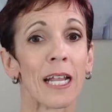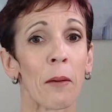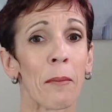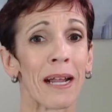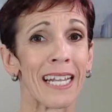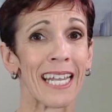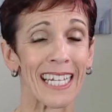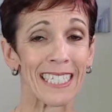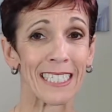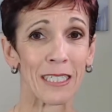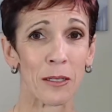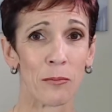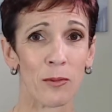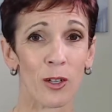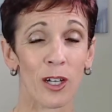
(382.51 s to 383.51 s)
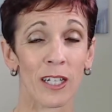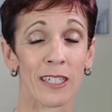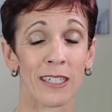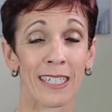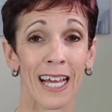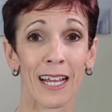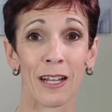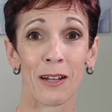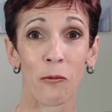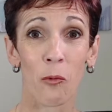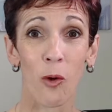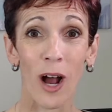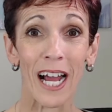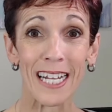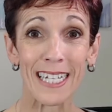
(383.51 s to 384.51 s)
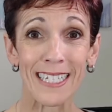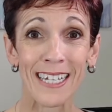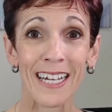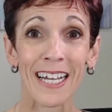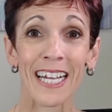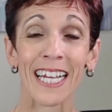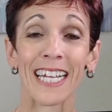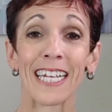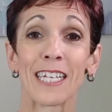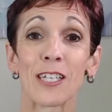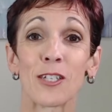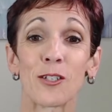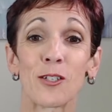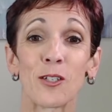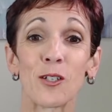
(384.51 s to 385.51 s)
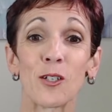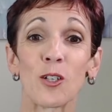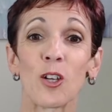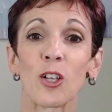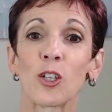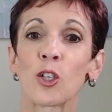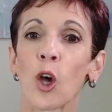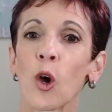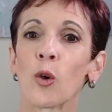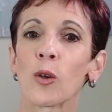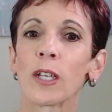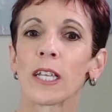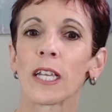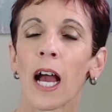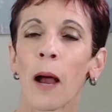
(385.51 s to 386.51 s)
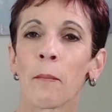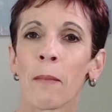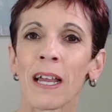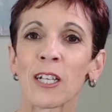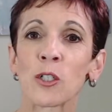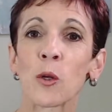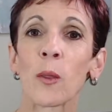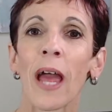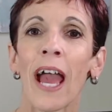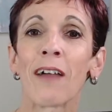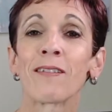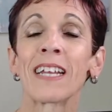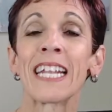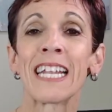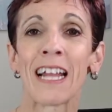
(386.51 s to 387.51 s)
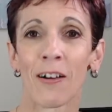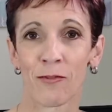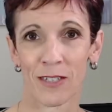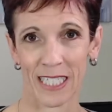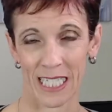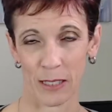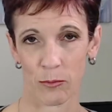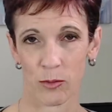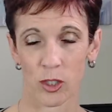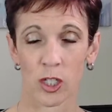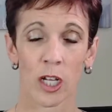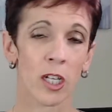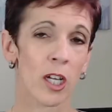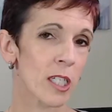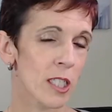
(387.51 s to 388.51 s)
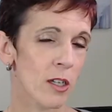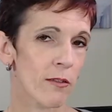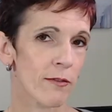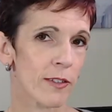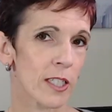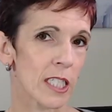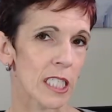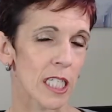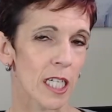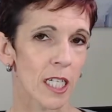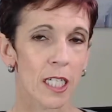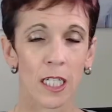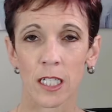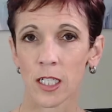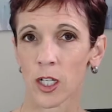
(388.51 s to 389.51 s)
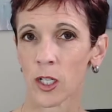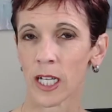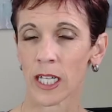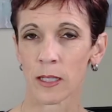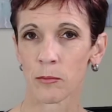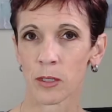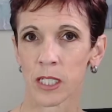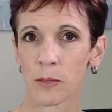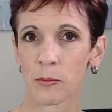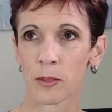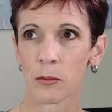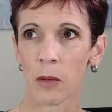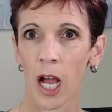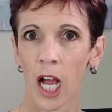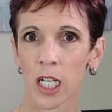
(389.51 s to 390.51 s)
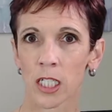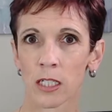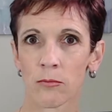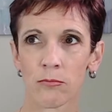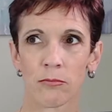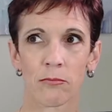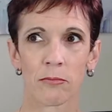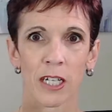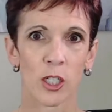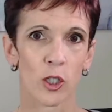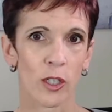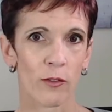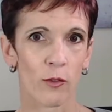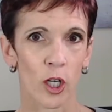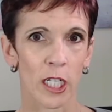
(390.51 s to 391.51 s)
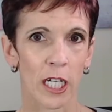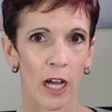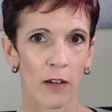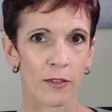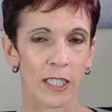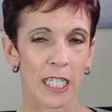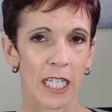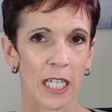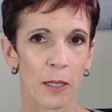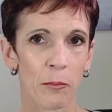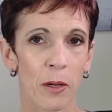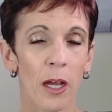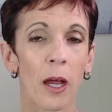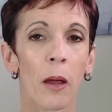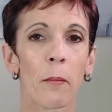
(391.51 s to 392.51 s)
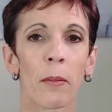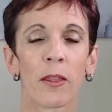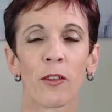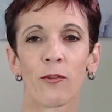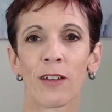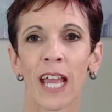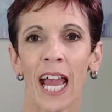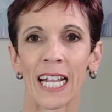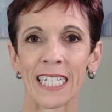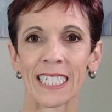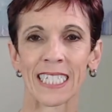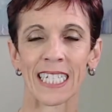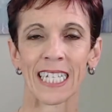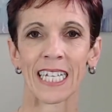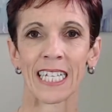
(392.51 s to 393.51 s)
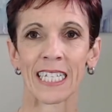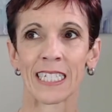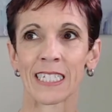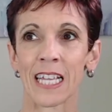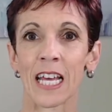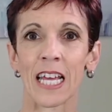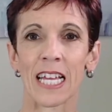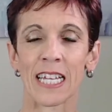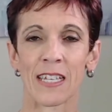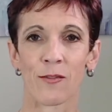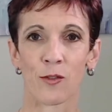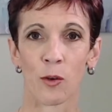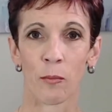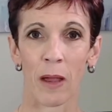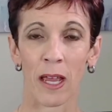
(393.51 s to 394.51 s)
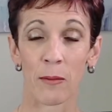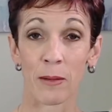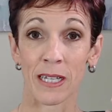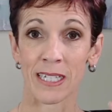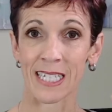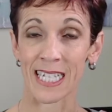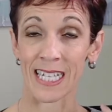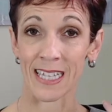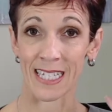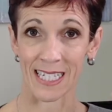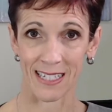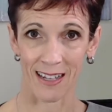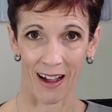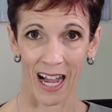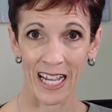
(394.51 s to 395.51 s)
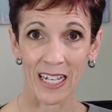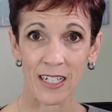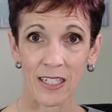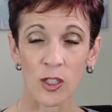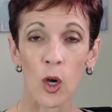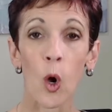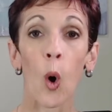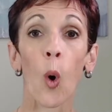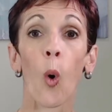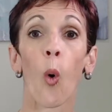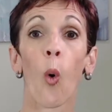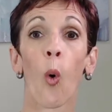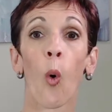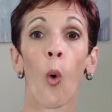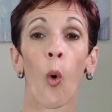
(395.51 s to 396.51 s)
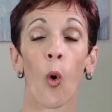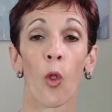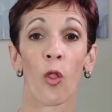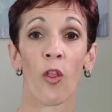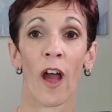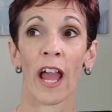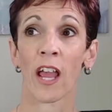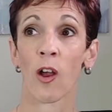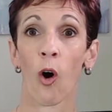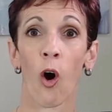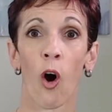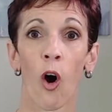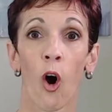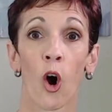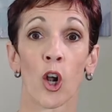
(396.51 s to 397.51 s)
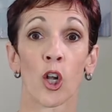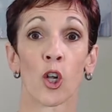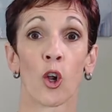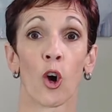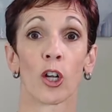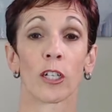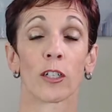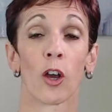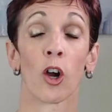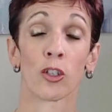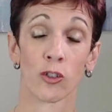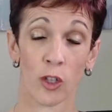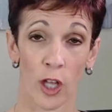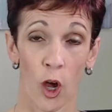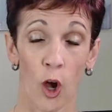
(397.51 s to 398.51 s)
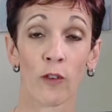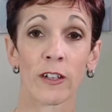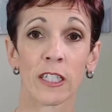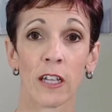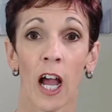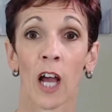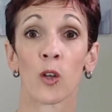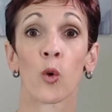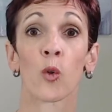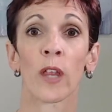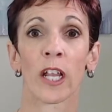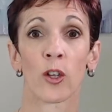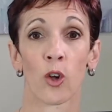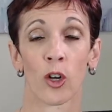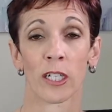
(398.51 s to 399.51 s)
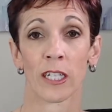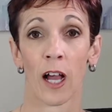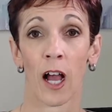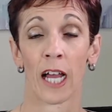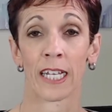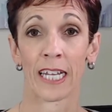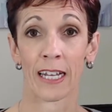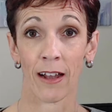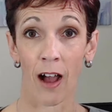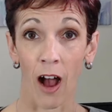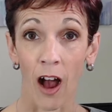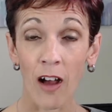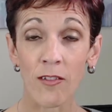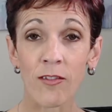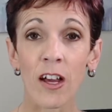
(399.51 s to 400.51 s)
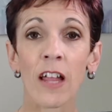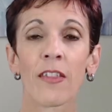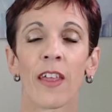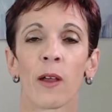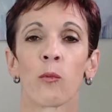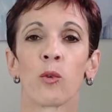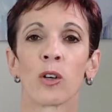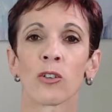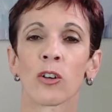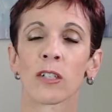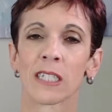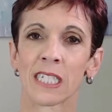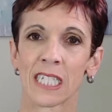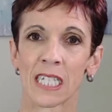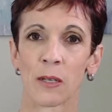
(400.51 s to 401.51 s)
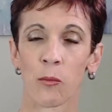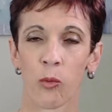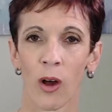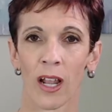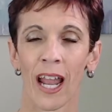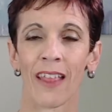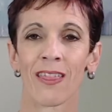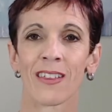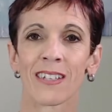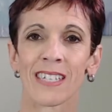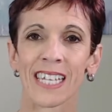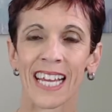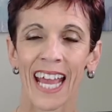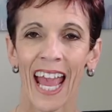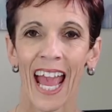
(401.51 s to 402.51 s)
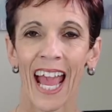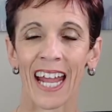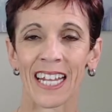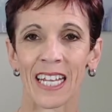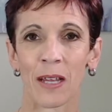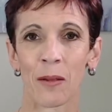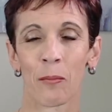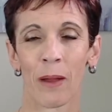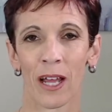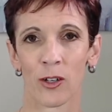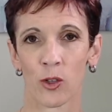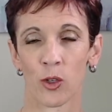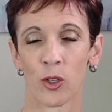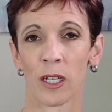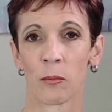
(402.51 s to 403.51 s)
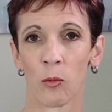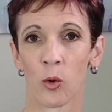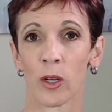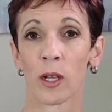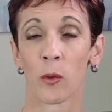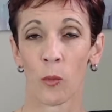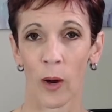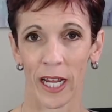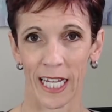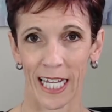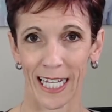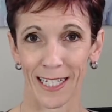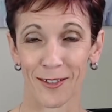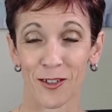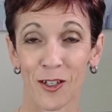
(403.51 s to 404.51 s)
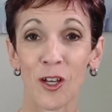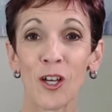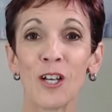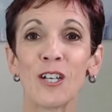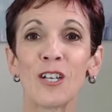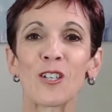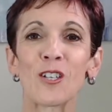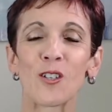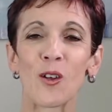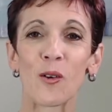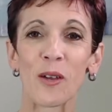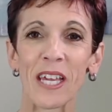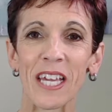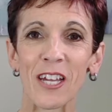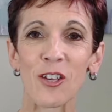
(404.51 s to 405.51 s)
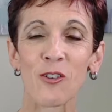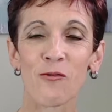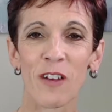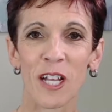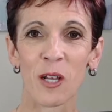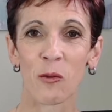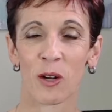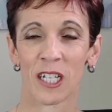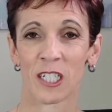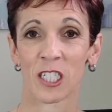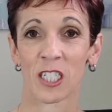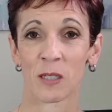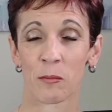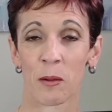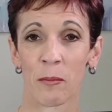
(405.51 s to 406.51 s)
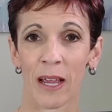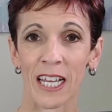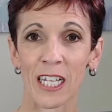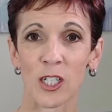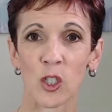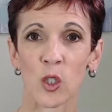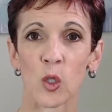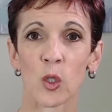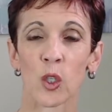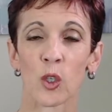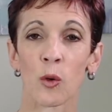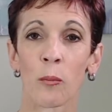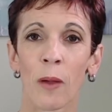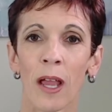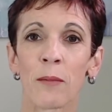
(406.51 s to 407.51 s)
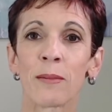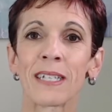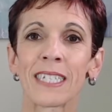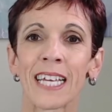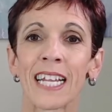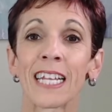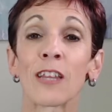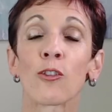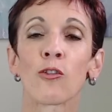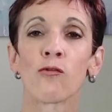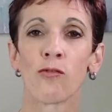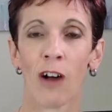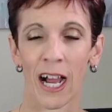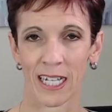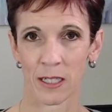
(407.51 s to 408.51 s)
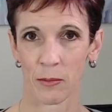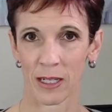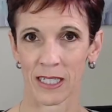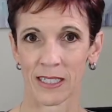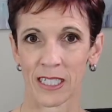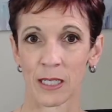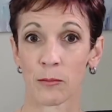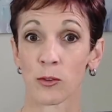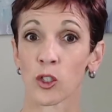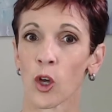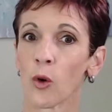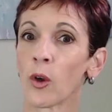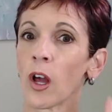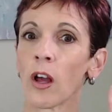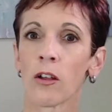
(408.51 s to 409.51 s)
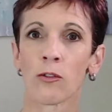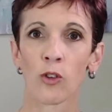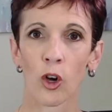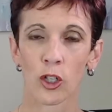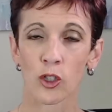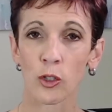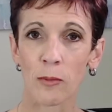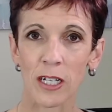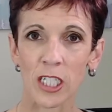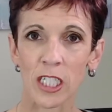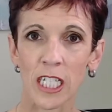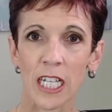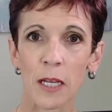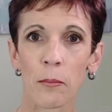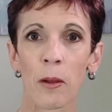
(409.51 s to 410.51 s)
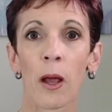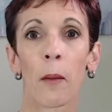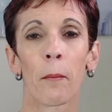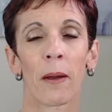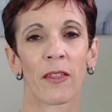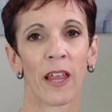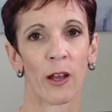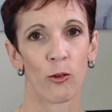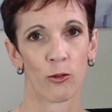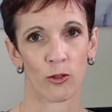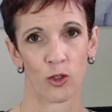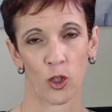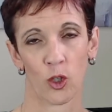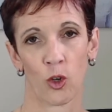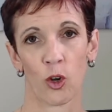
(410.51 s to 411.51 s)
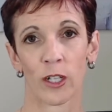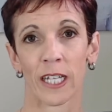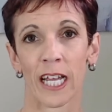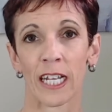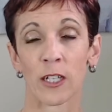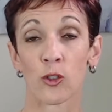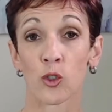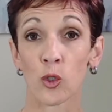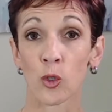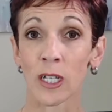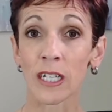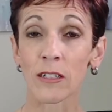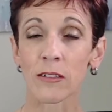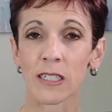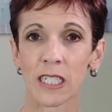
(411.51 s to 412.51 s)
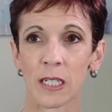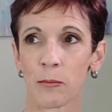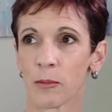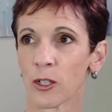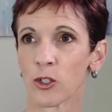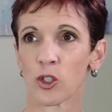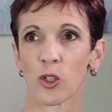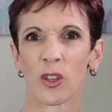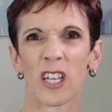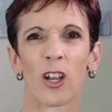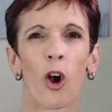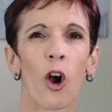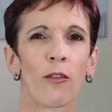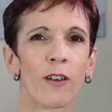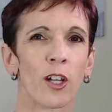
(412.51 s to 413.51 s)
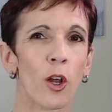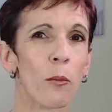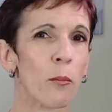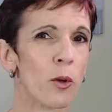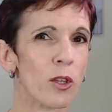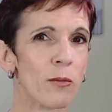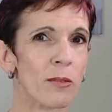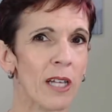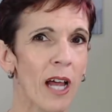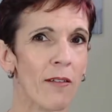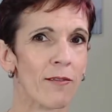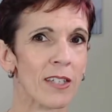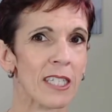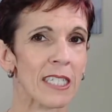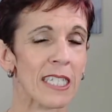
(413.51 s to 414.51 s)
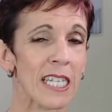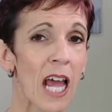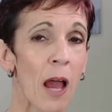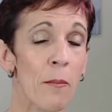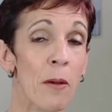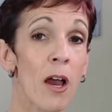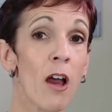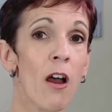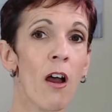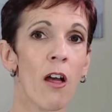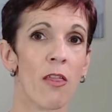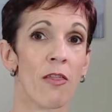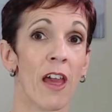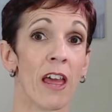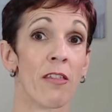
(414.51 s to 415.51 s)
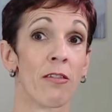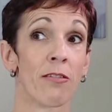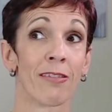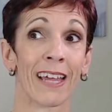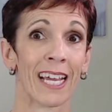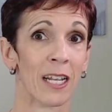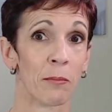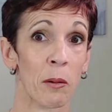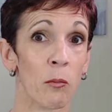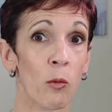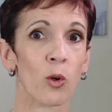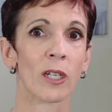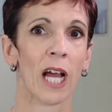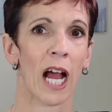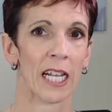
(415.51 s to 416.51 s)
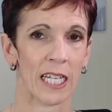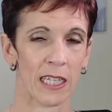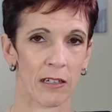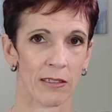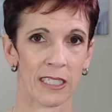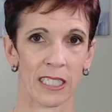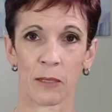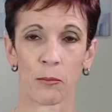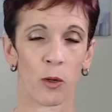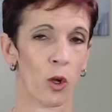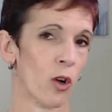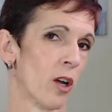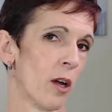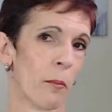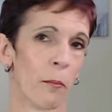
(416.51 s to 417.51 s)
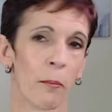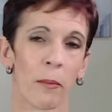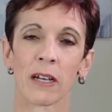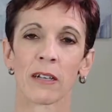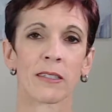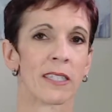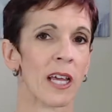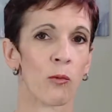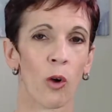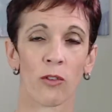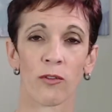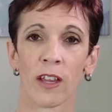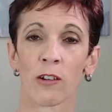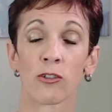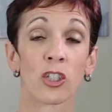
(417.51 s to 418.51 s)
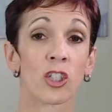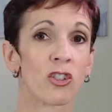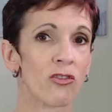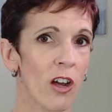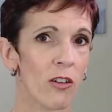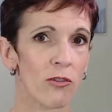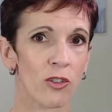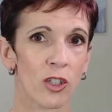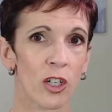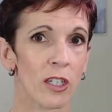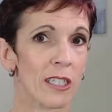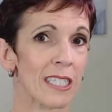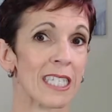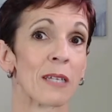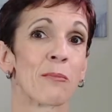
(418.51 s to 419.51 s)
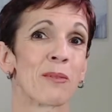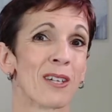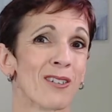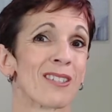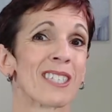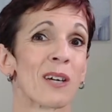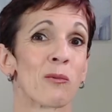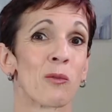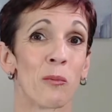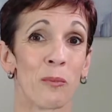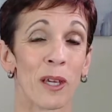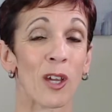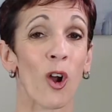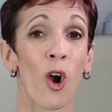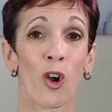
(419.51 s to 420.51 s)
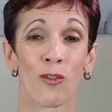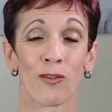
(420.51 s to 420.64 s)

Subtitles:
Now, my next tip, you're going to say, what? Is don't make sure they have enough sleep. So I know it's confusing. Don't let them sleep too much. Make sure they've got enough sleep. But the reality is if your baby is either tired or they are not, so they're overtired or they're not tired enough, they will not sleep well, and this can impact early morning wakings. So here you really want to just be making sure that your baby's getting the right amount of sleep. So not too much sleep, but they're also not getting too little sleep, because you think, if I don't put them down for this nap, then they're going to be more tired and they'll sleep longer, because they won't. They'll just struggle to go to sleep because they will be